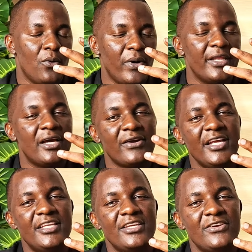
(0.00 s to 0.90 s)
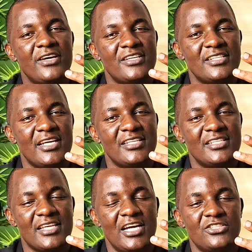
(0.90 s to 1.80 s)
When you're writing your research
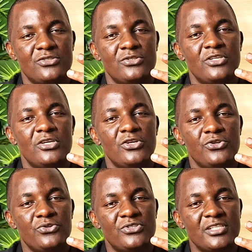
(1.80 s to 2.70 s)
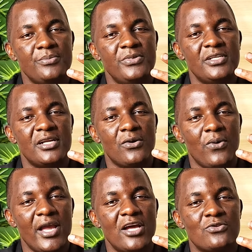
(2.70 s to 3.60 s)
discussion, you simply
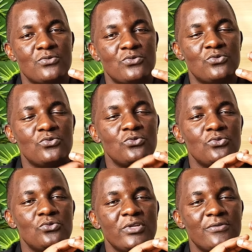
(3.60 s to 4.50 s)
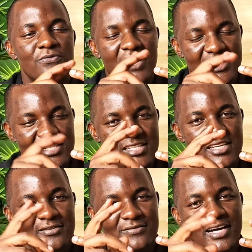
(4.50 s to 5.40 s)
require to do the first
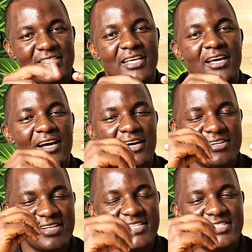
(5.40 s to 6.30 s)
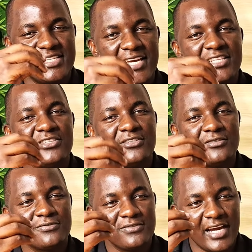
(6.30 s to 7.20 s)
thing first. Restate
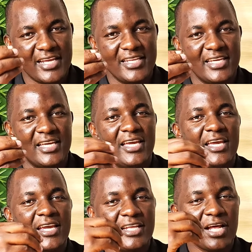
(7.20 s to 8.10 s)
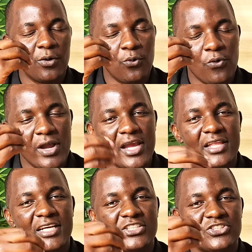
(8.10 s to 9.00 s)
your finding in a
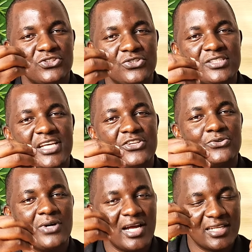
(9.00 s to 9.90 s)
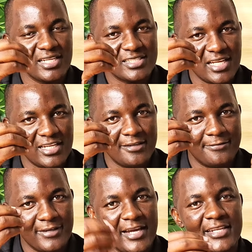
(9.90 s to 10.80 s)
way that shows that you understand
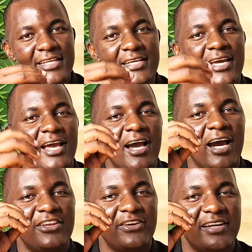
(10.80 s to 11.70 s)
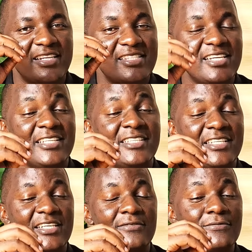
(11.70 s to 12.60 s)
the finding and you are
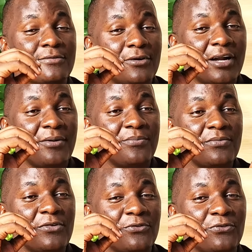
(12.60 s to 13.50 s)
restating it for an